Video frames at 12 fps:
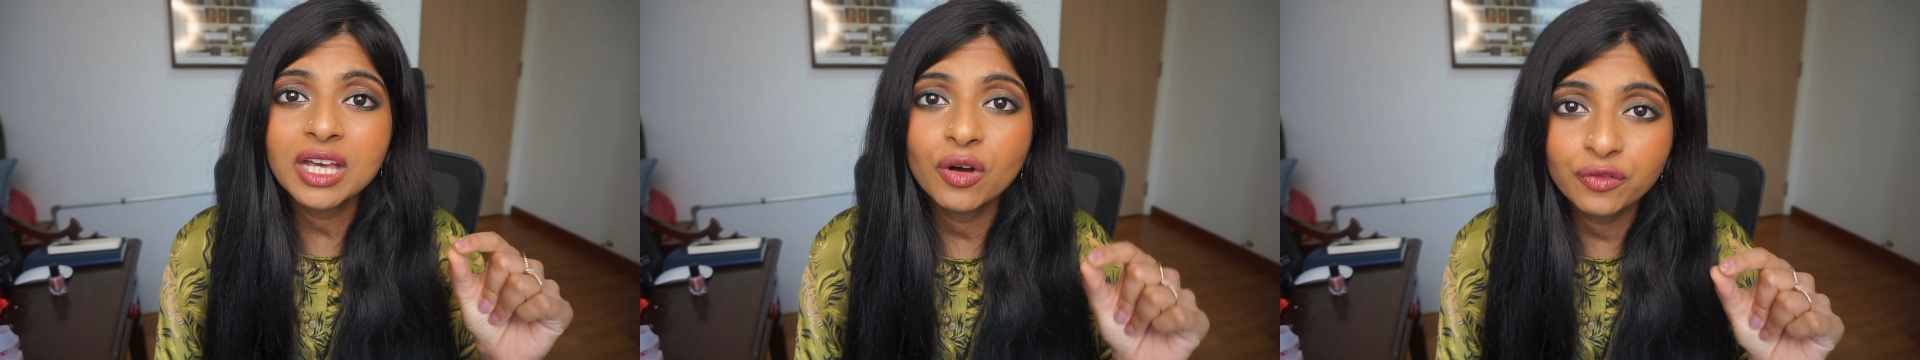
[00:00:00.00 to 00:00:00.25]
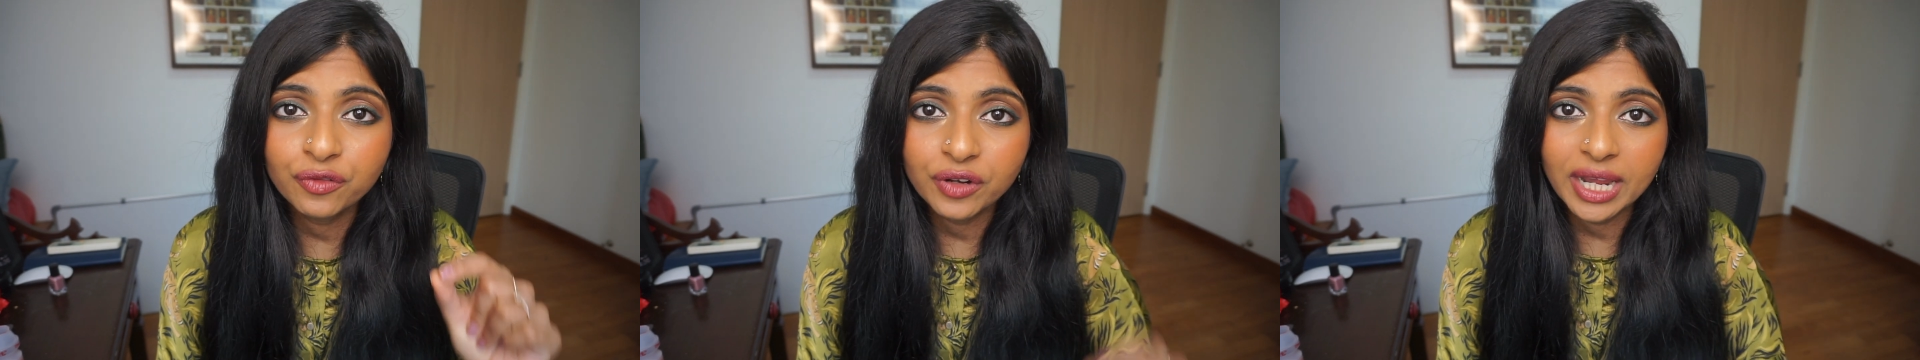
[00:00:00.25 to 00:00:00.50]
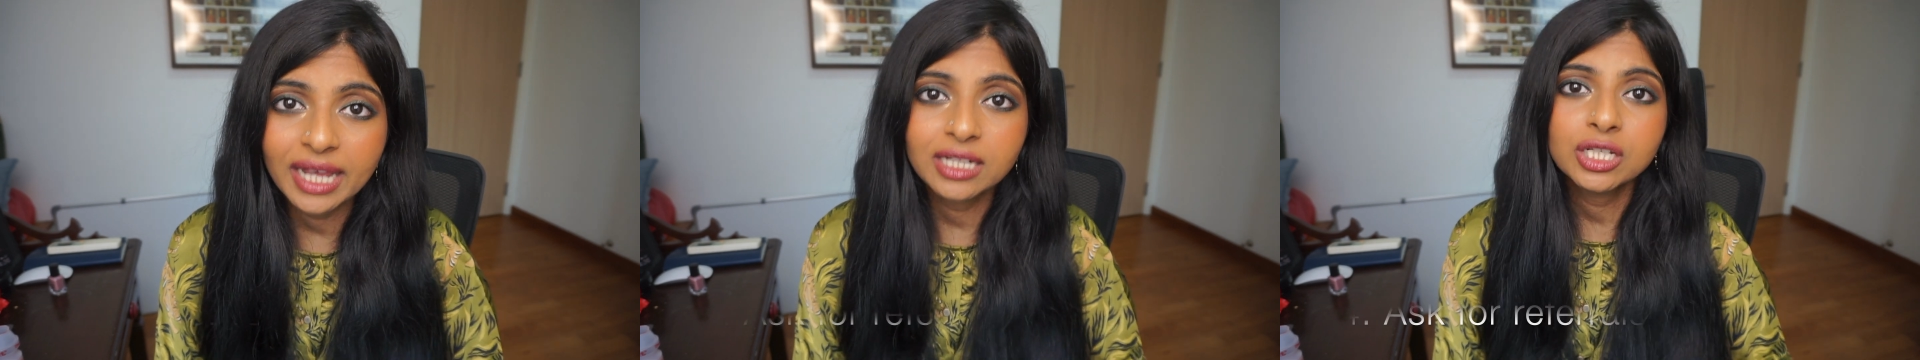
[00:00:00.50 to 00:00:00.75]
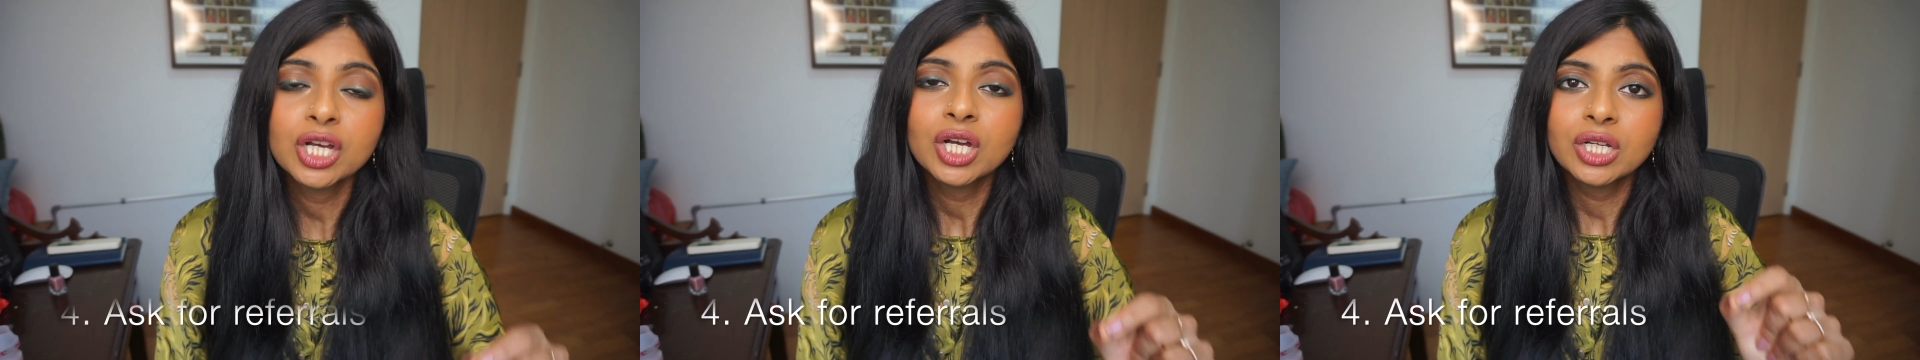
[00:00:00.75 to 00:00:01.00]
afraid
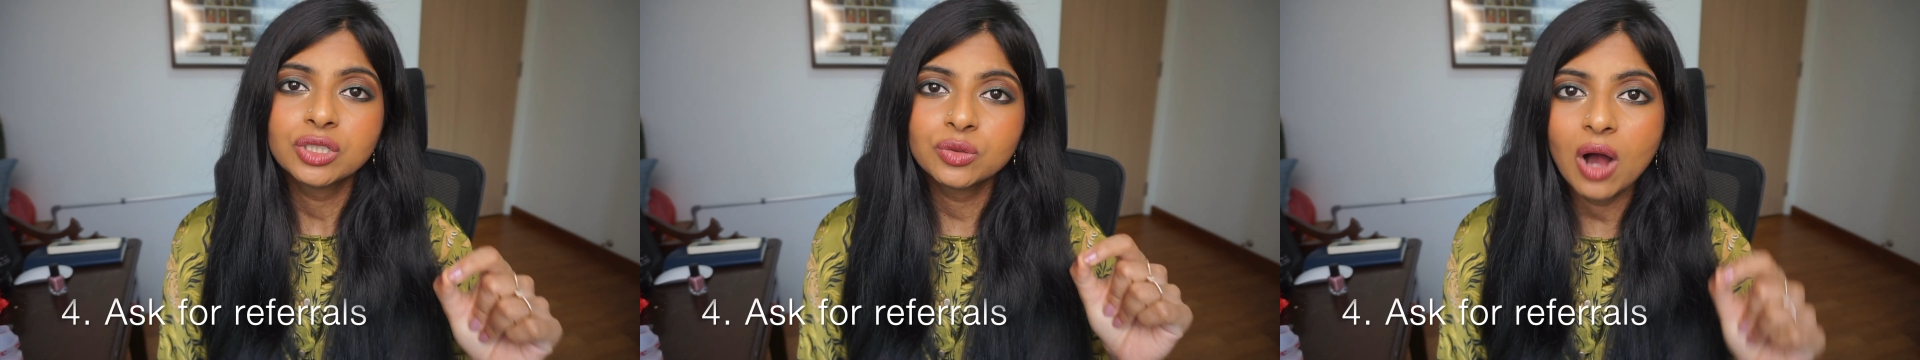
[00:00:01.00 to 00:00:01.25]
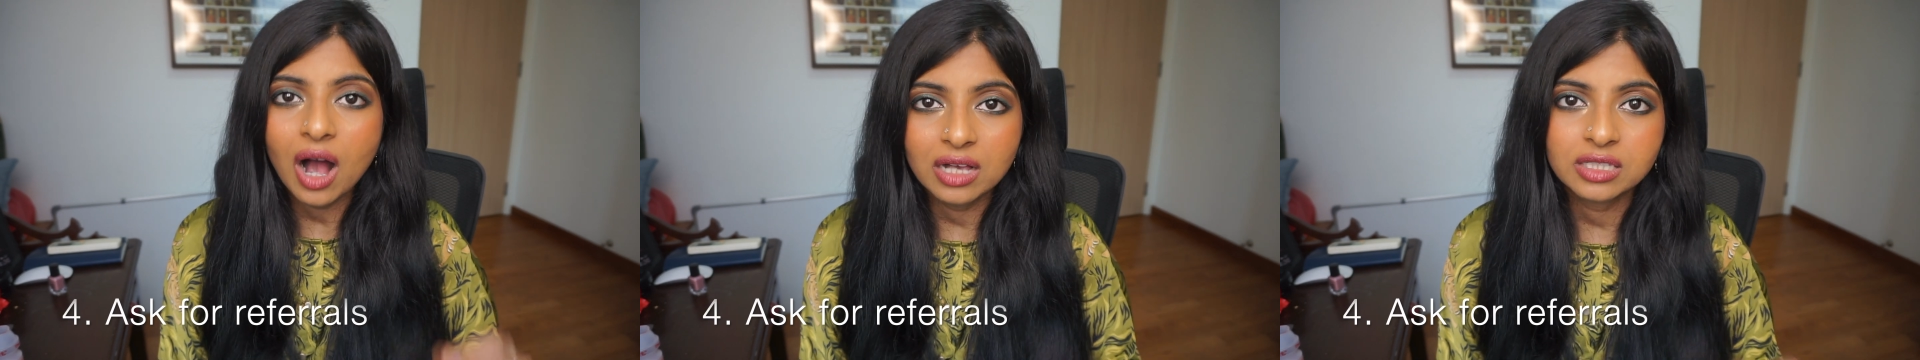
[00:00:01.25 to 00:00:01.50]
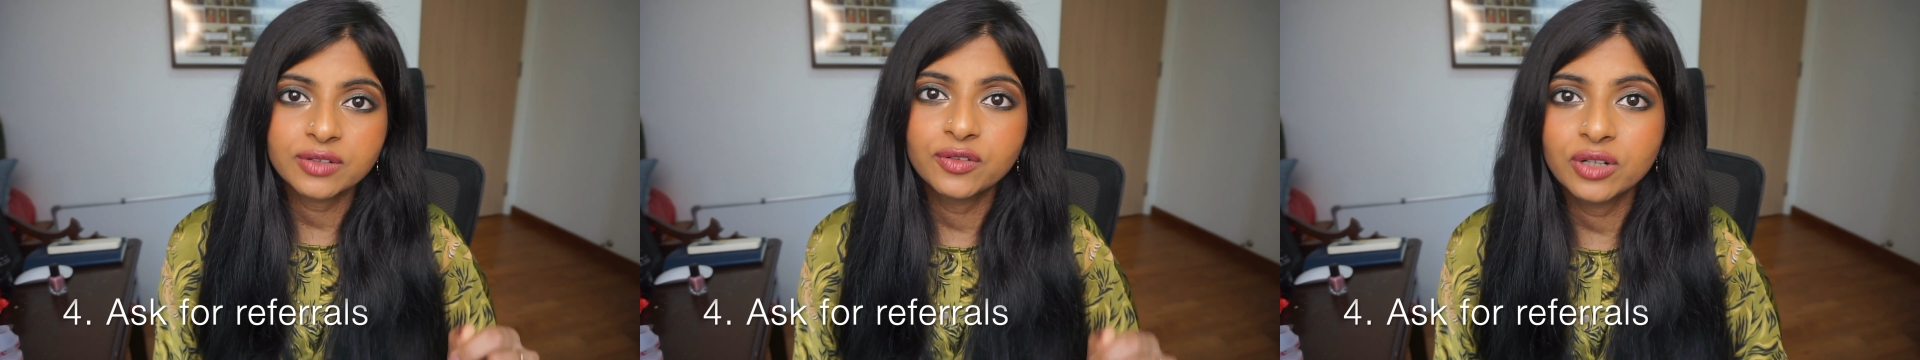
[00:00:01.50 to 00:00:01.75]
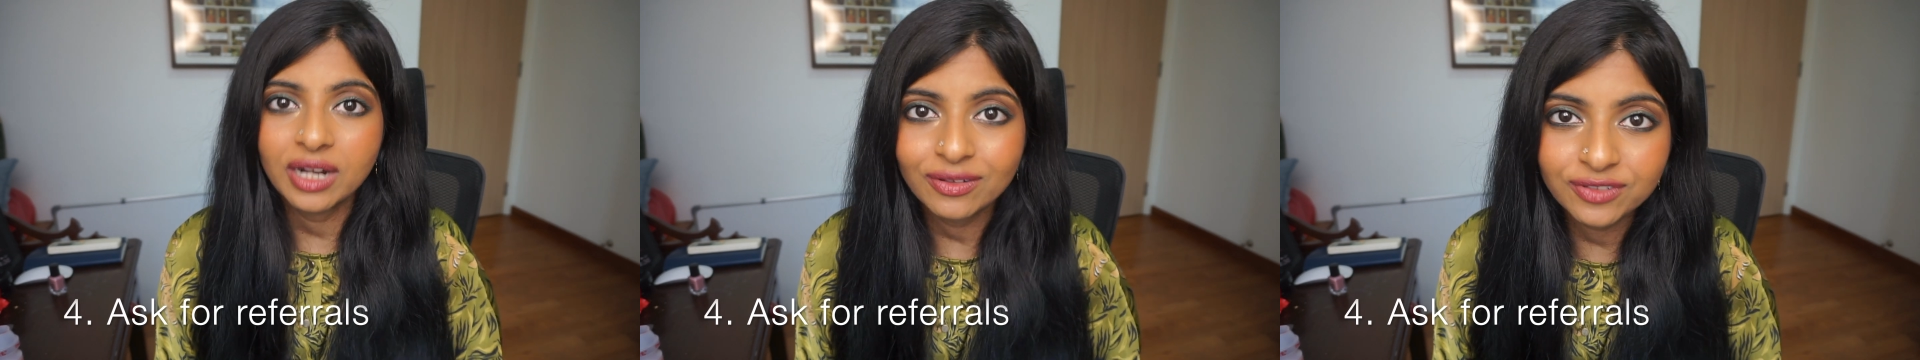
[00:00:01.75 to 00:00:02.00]
to ask for
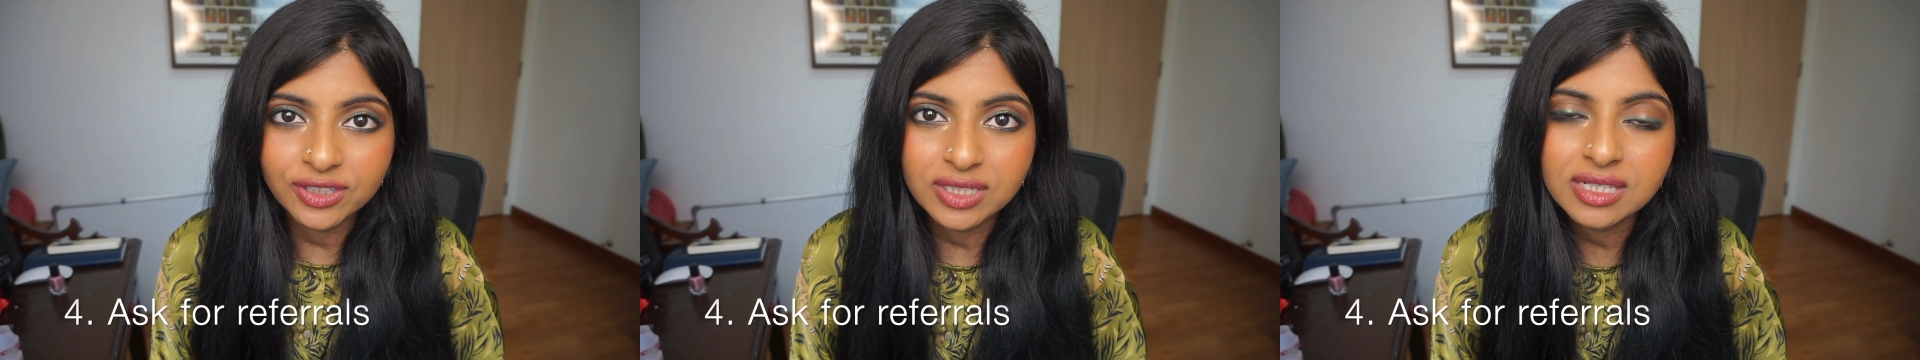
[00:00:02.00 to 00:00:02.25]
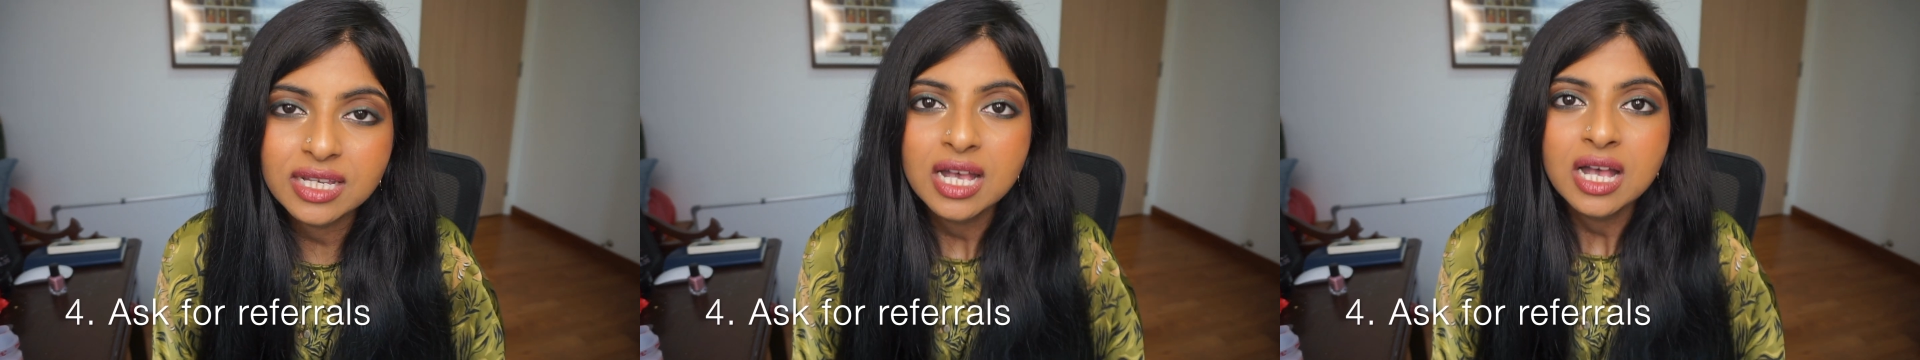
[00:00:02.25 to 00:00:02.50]
referrals.